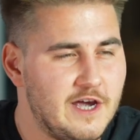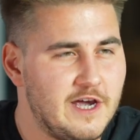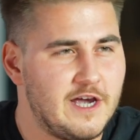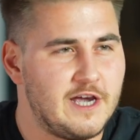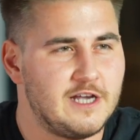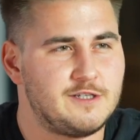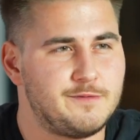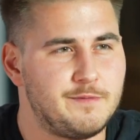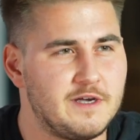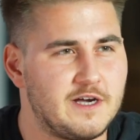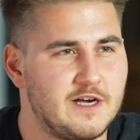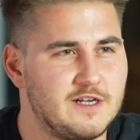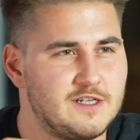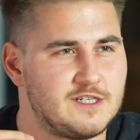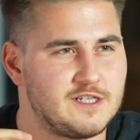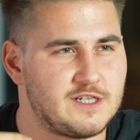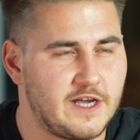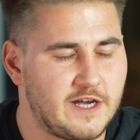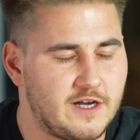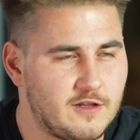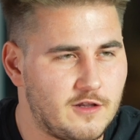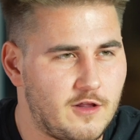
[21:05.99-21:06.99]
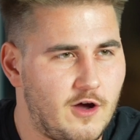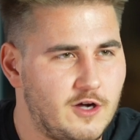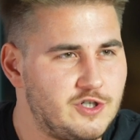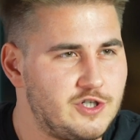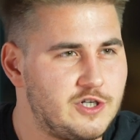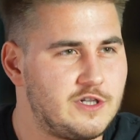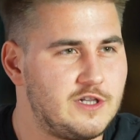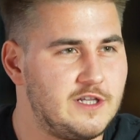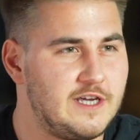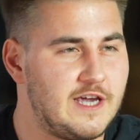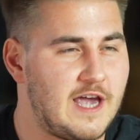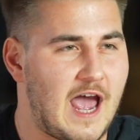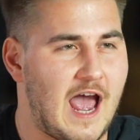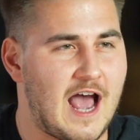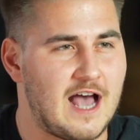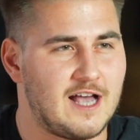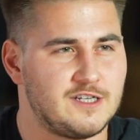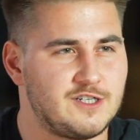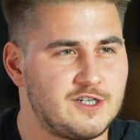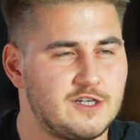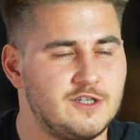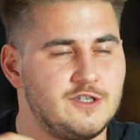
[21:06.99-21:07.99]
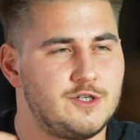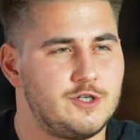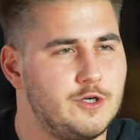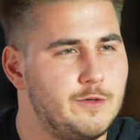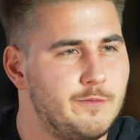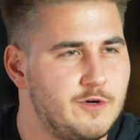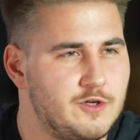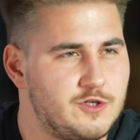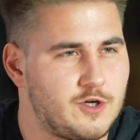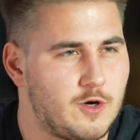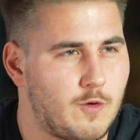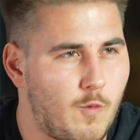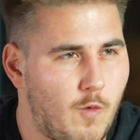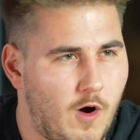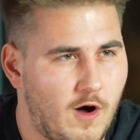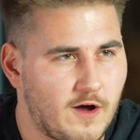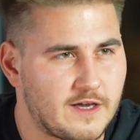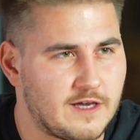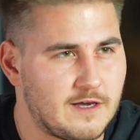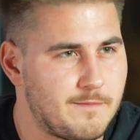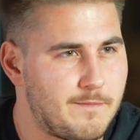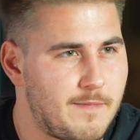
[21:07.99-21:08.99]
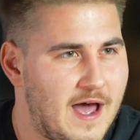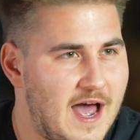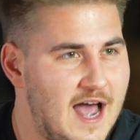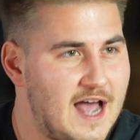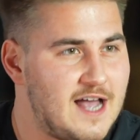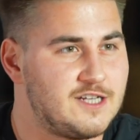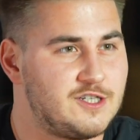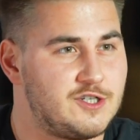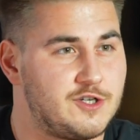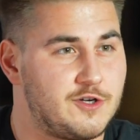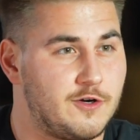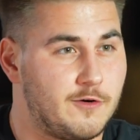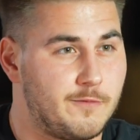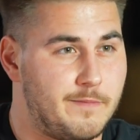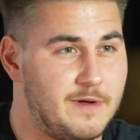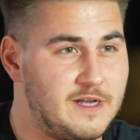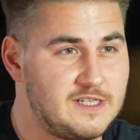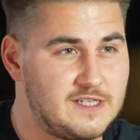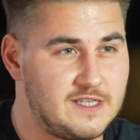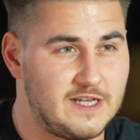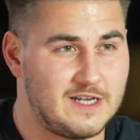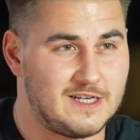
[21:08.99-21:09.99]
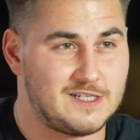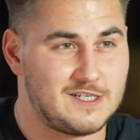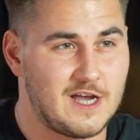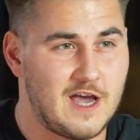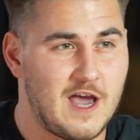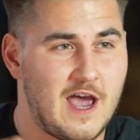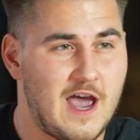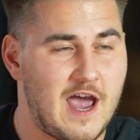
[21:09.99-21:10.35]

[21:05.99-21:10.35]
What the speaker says: It's because psychologically, as consumers are walking past your business